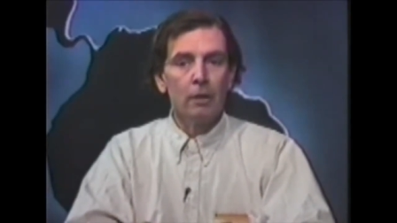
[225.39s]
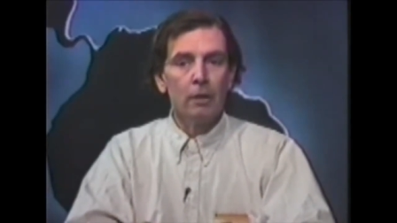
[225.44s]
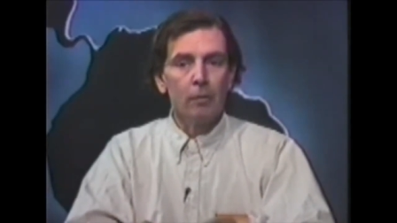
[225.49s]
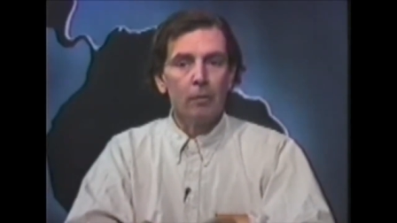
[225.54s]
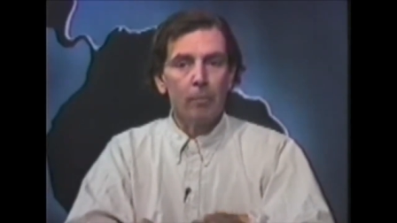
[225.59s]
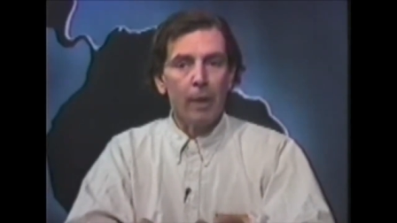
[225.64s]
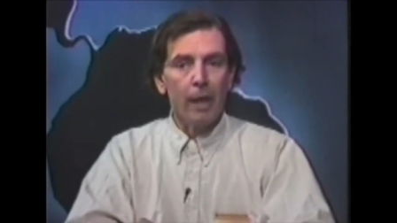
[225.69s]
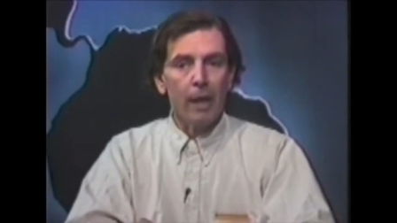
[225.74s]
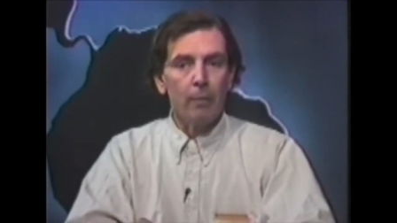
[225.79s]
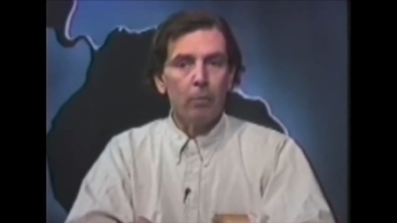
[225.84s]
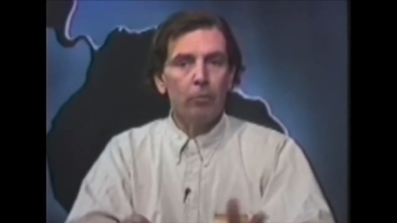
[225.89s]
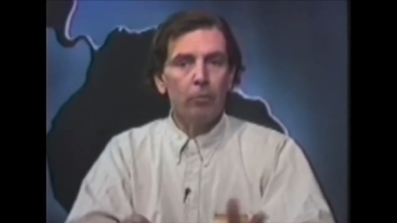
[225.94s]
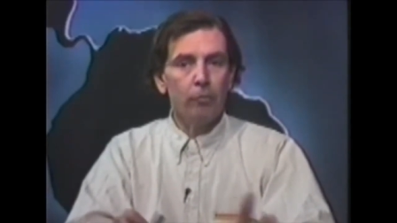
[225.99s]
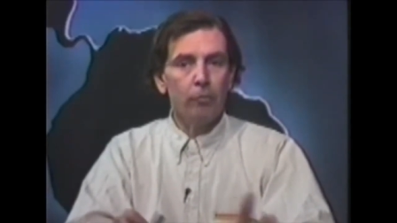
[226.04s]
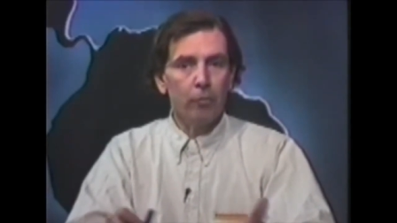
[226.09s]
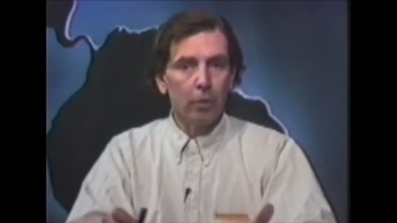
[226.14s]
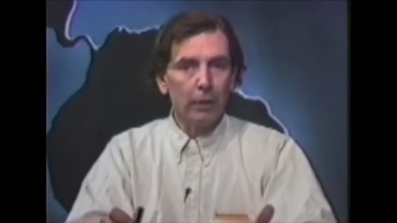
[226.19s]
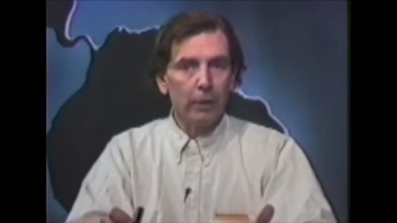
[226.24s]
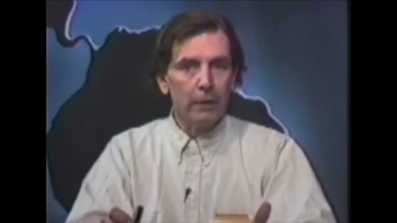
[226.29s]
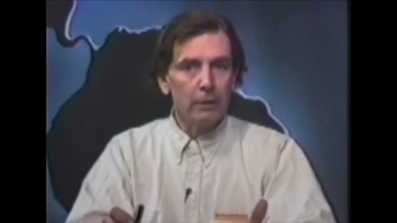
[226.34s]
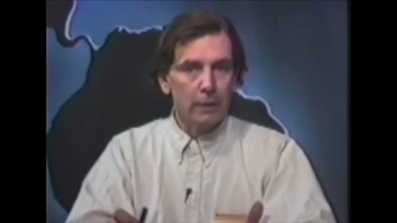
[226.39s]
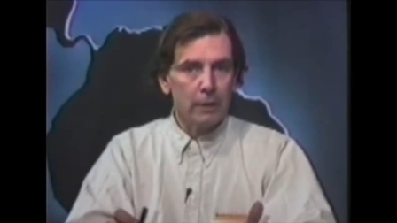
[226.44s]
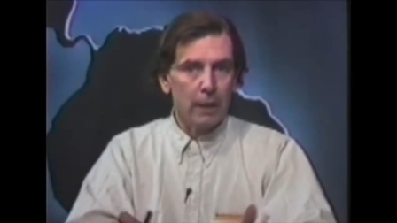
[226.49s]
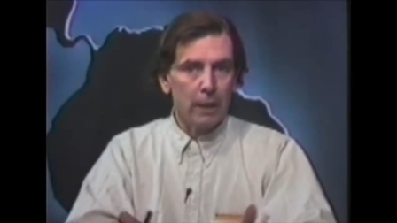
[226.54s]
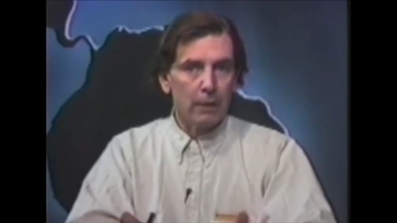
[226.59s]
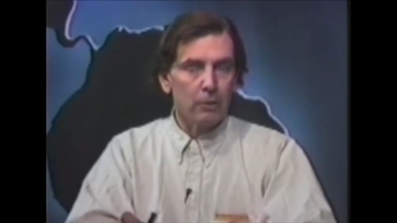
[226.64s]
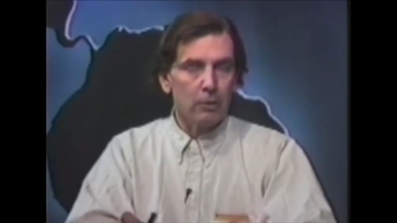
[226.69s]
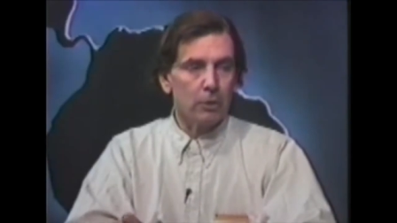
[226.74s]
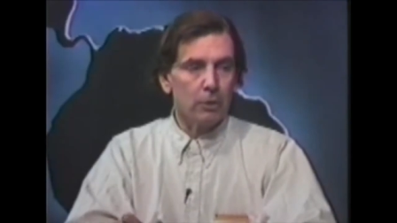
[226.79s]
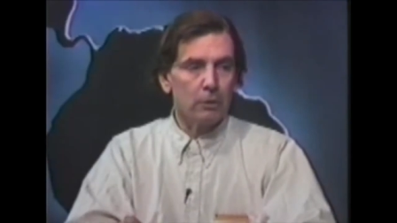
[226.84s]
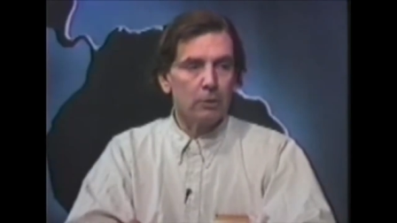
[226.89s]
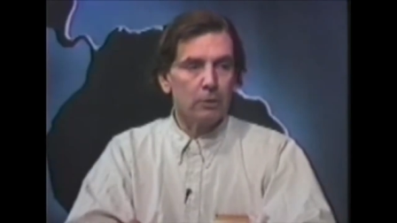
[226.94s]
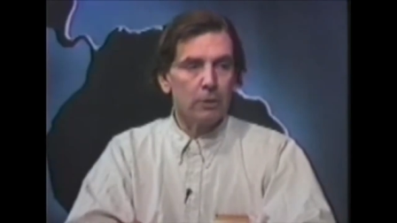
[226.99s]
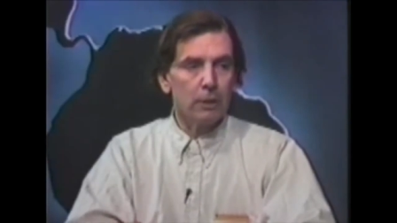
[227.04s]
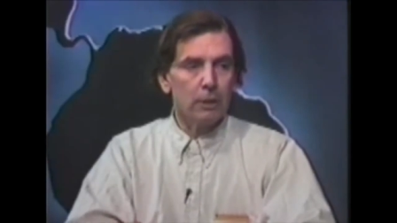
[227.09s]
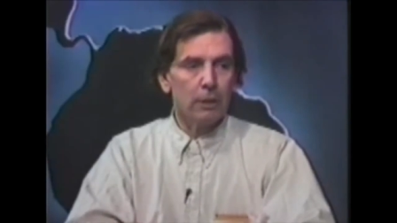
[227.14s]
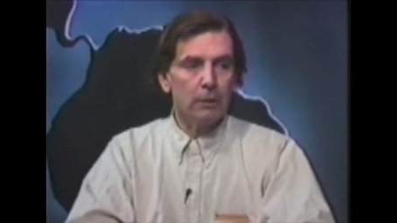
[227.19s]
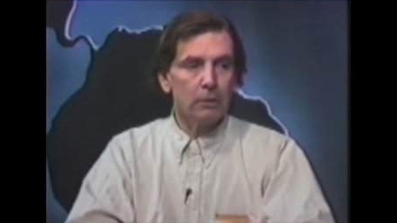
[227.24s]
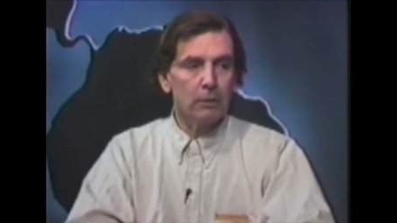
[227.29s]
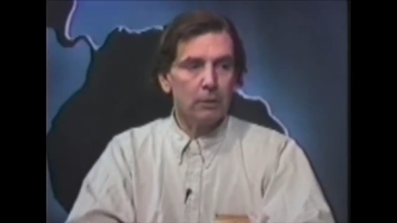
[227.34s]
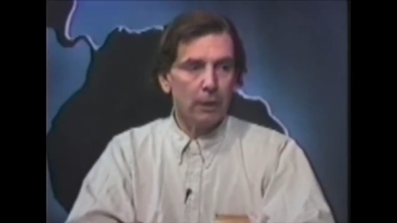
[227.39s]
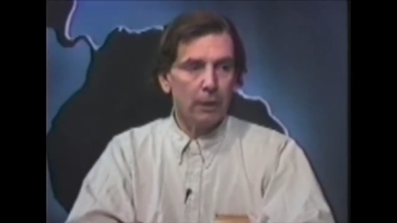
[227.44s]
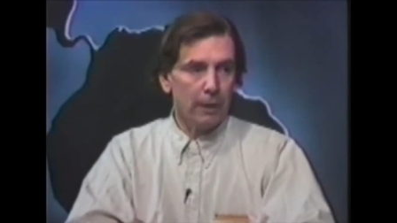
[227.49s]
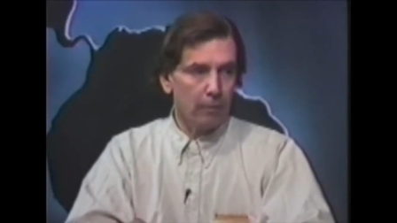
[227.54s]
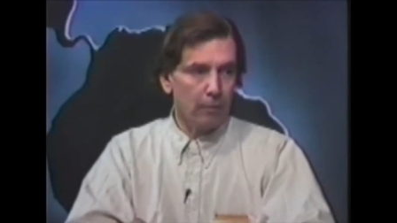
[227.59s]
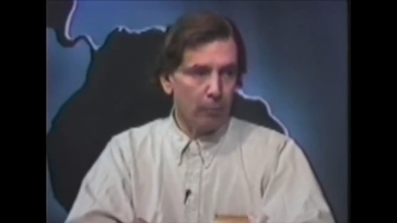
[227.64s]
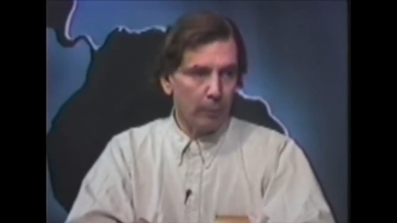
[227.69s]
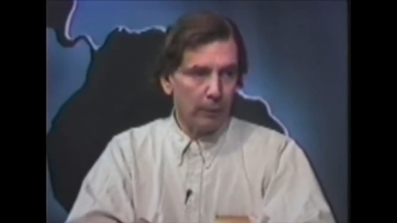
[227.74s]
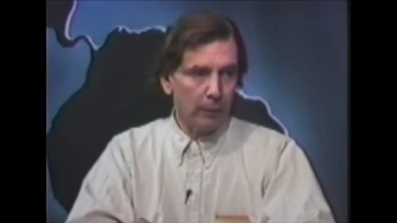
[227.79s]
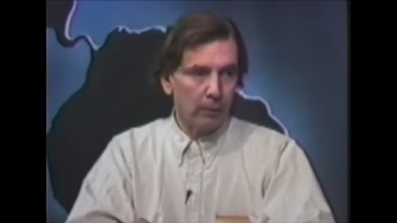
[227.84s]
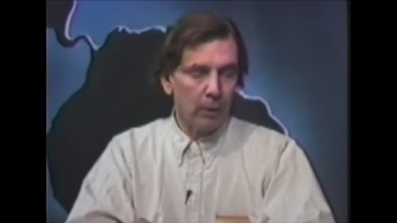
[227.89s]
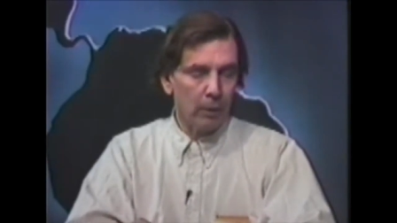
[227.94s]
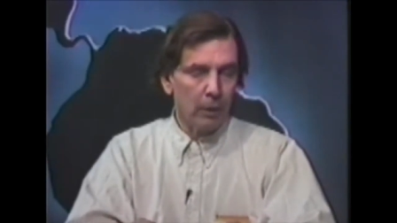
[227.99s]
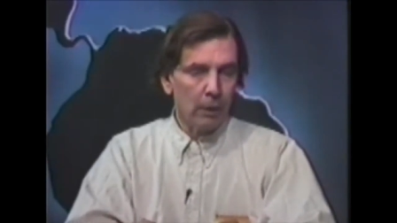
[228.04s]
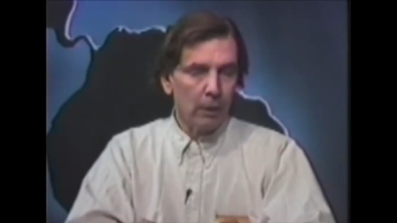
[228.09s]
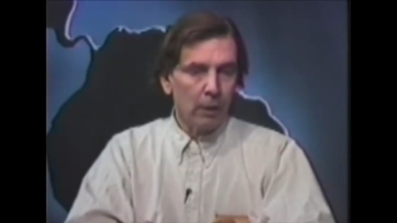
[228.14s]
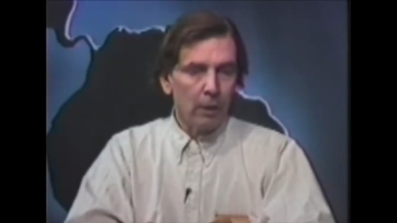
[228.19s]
the Bible fully sanctions enslavement.